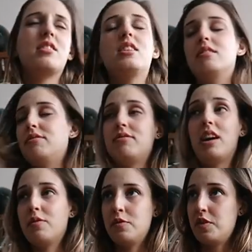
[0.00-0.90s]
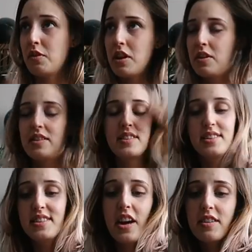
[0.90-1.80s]
I haven't figured out
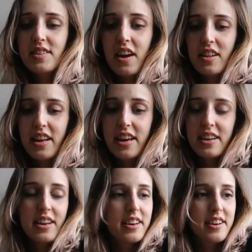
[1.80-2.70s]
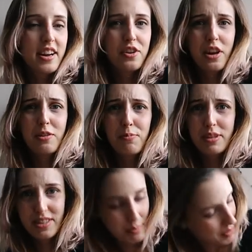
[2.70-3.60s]
this hairstyle yet. I tried to put